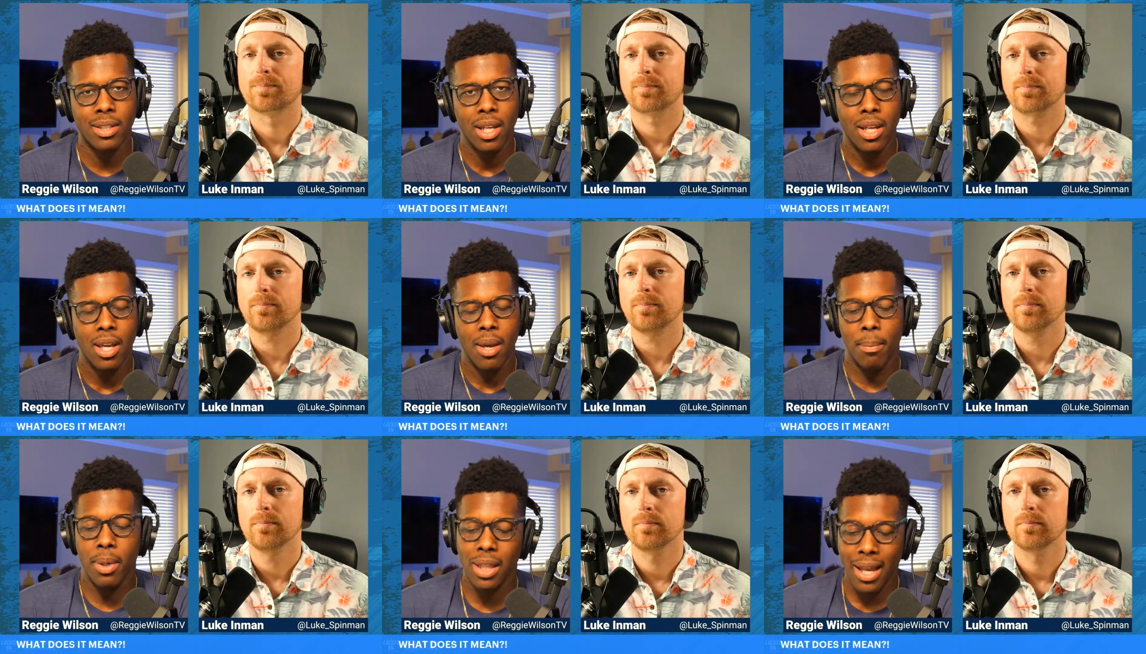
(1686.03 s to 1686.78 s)
Speaker 1: But
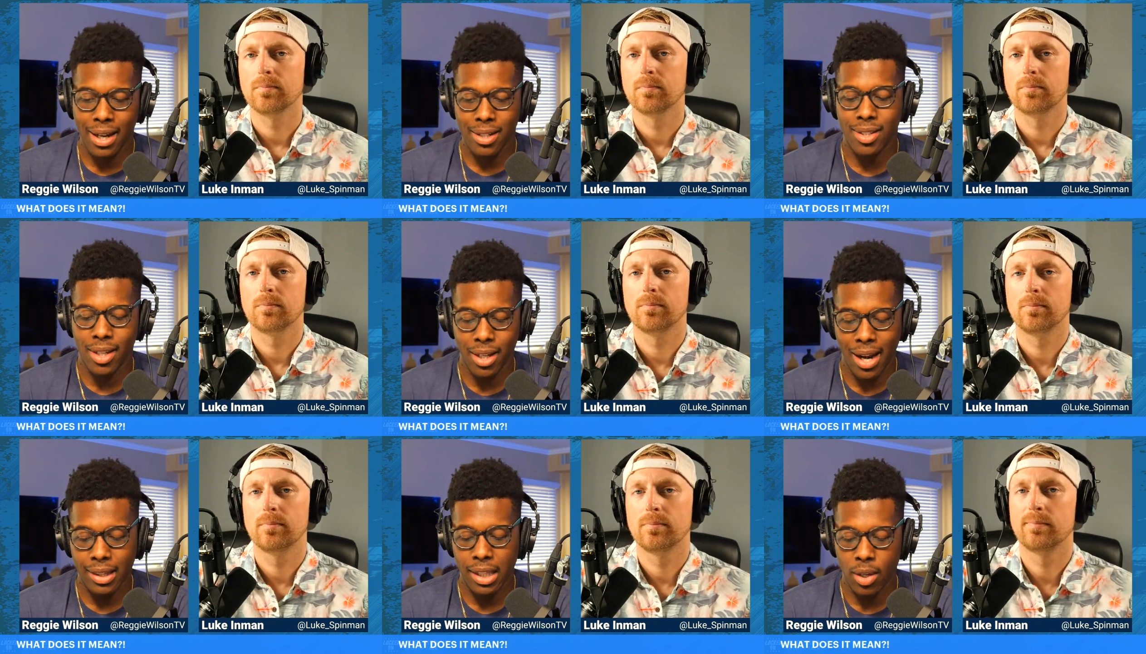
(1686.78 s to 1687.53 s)
like I said, I
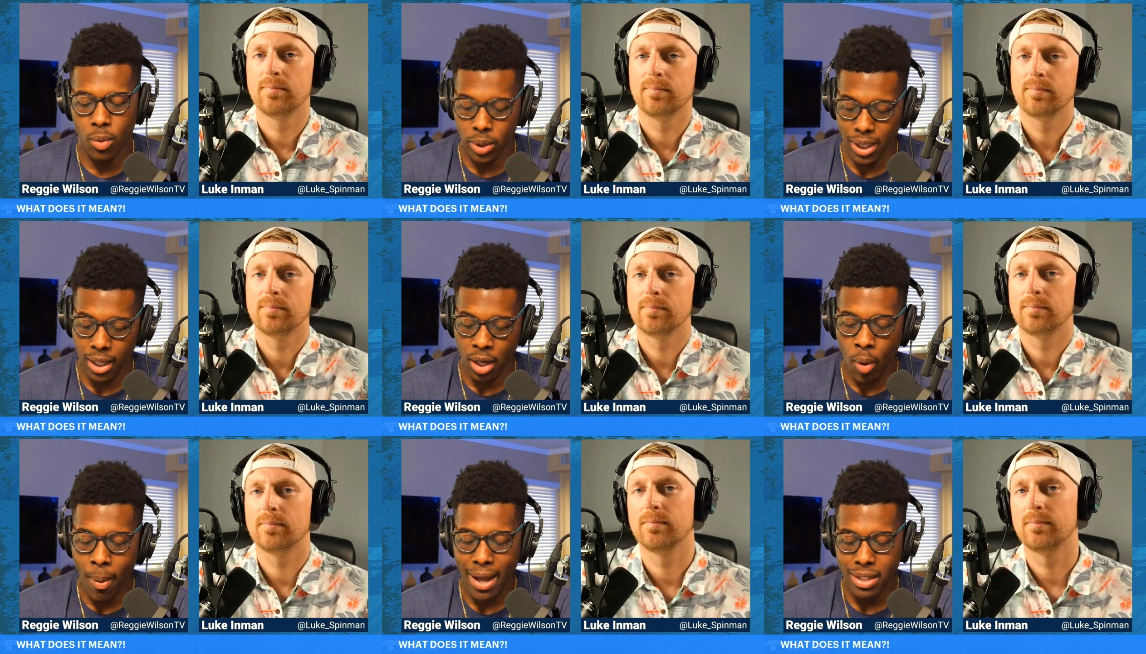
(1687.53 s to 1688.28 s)
think when they go
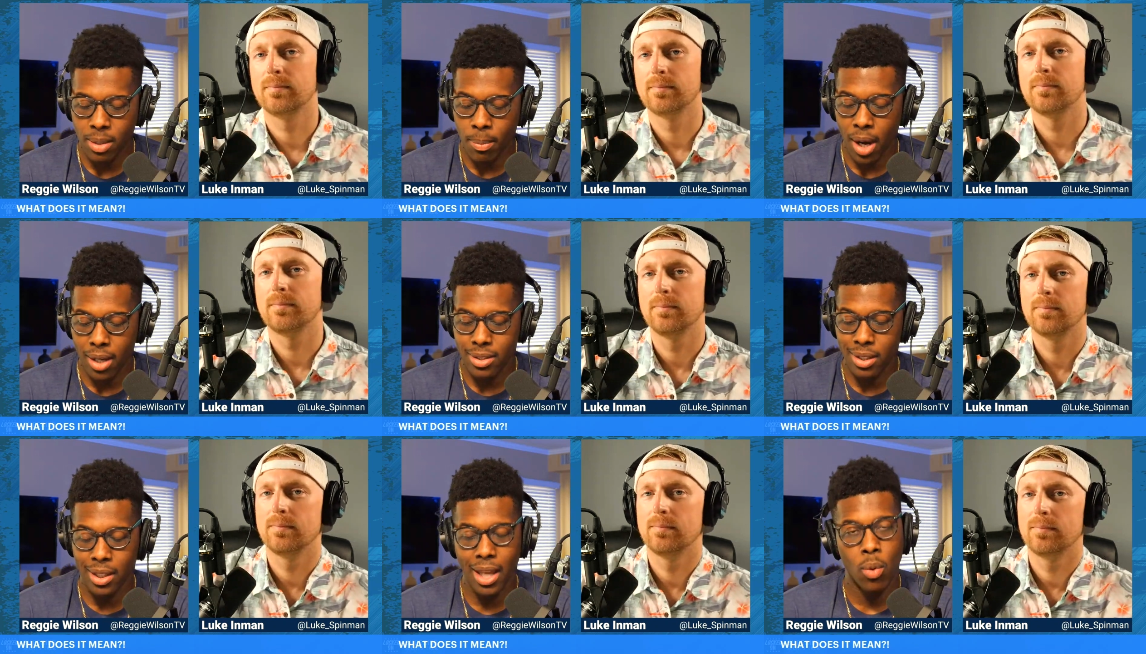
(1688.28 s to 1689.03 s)
back to Boston, they
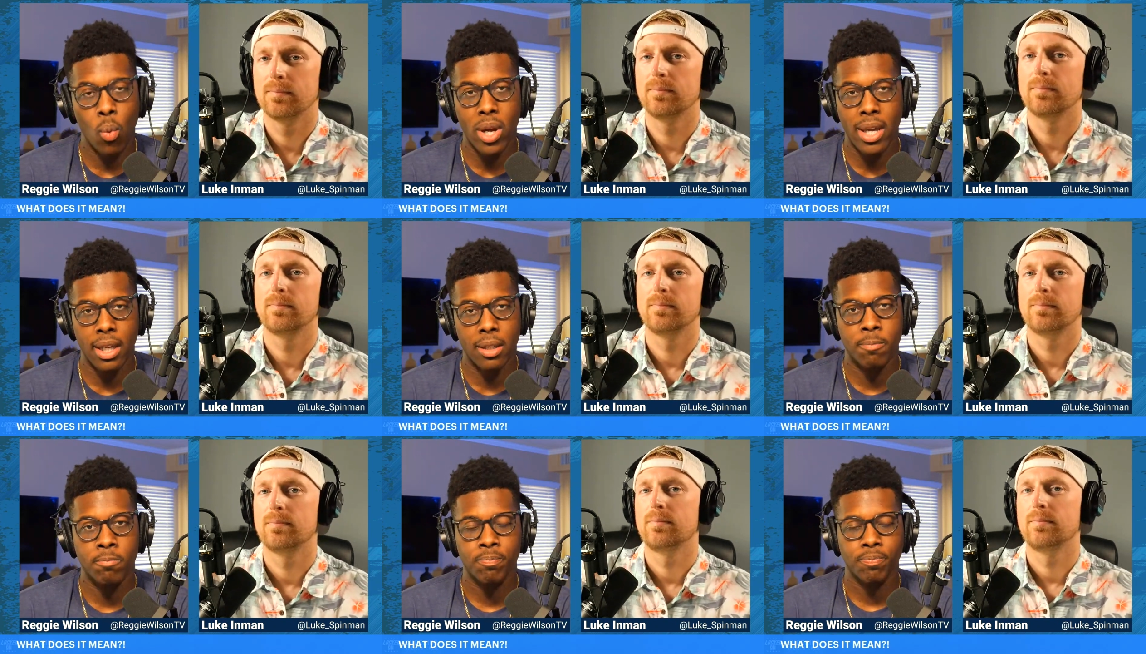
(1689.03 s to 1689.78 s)
win
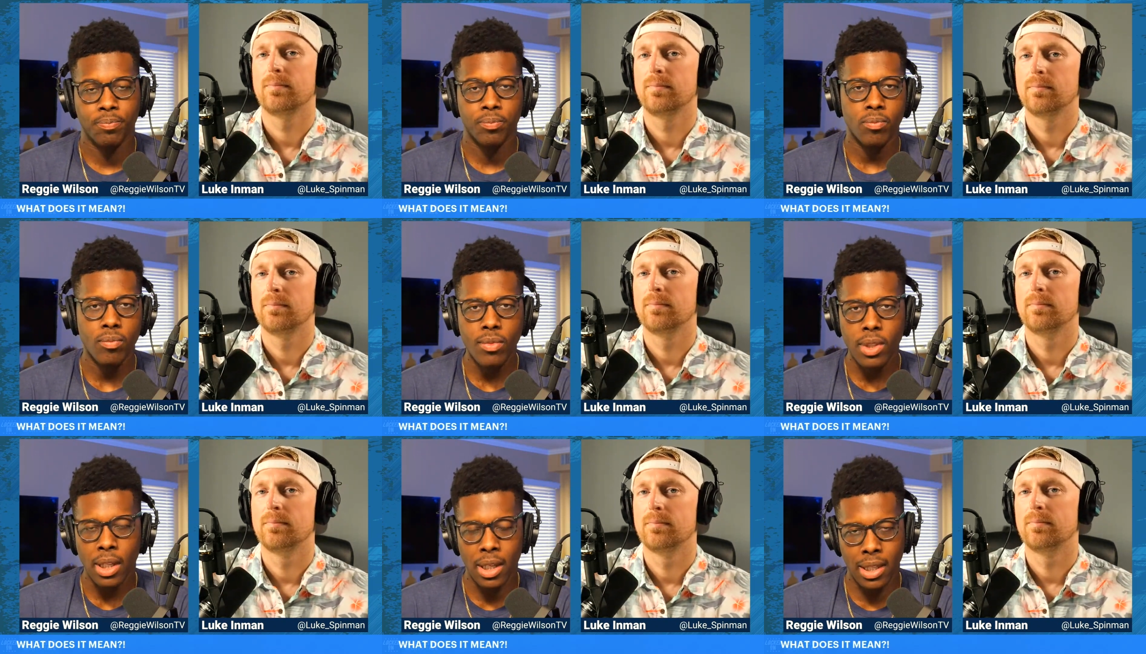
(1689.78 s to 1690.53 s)

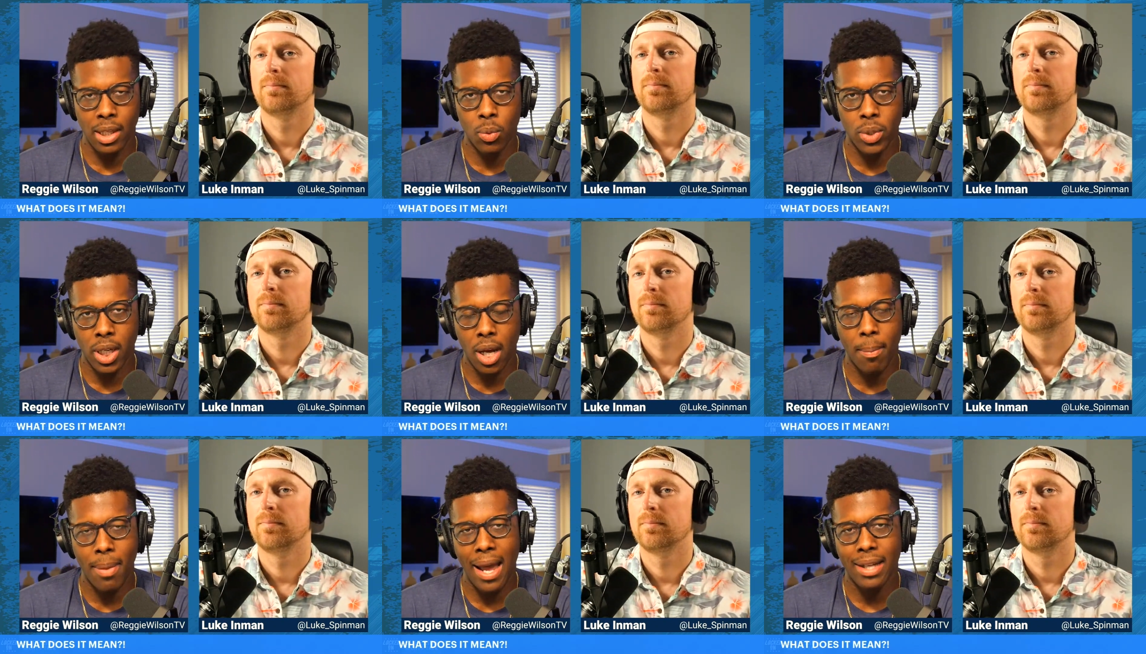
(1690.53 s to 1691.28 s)
and then we come
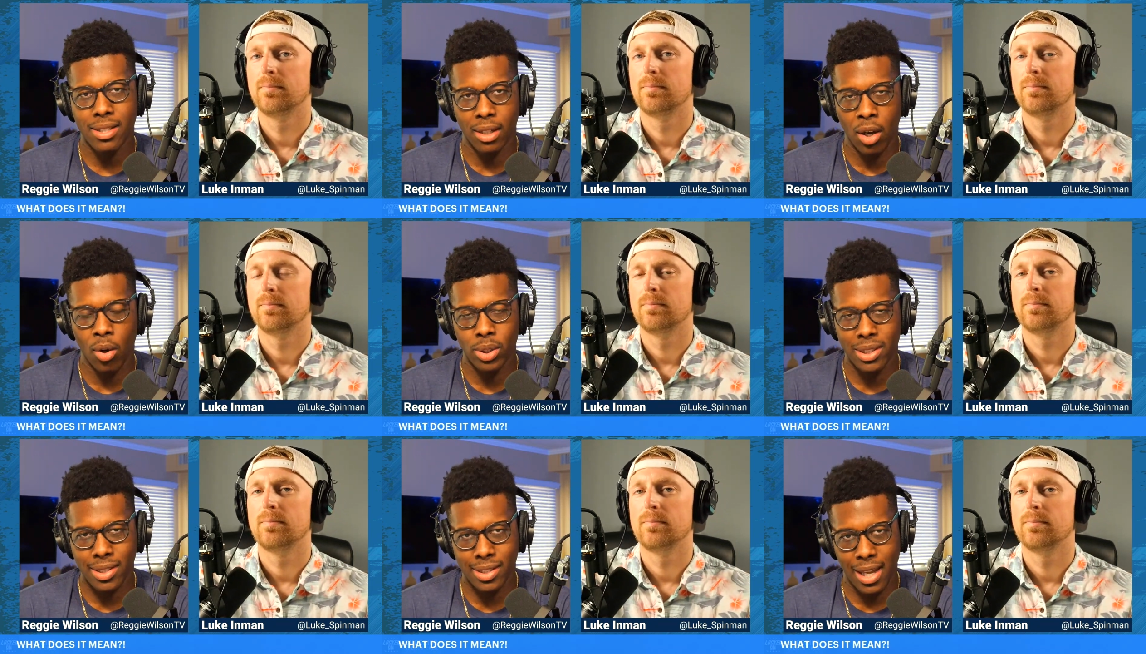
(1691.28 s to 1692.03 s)
back to Golden
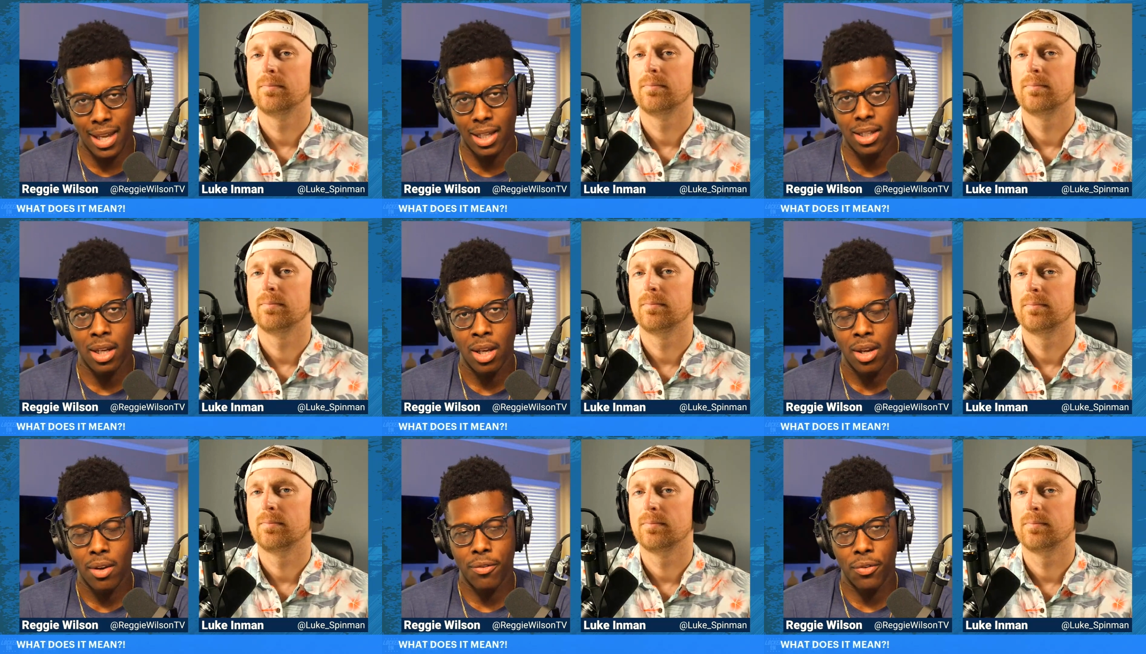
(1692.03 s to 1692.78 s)
State
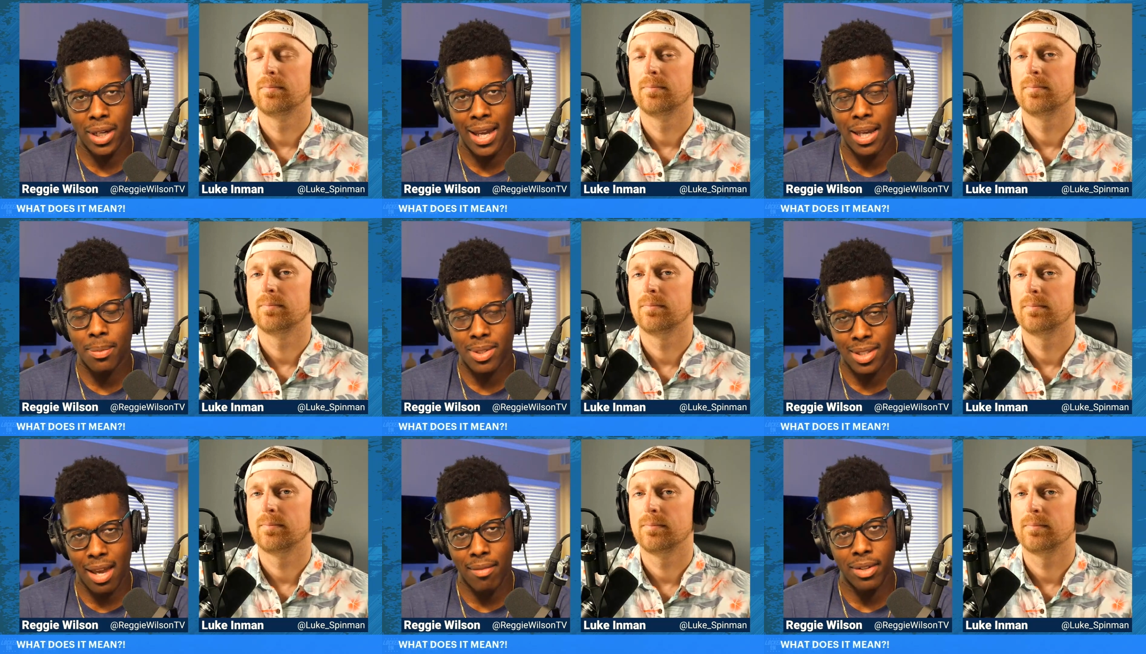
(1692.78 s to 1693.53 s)
for game
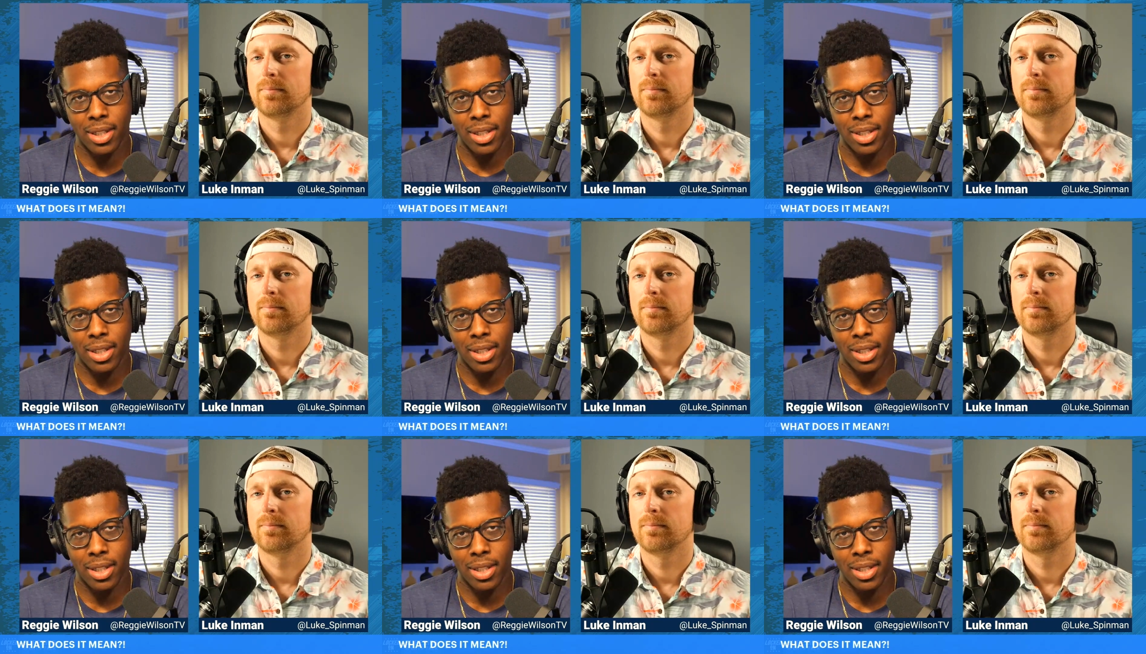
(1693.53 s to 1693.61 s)
seven.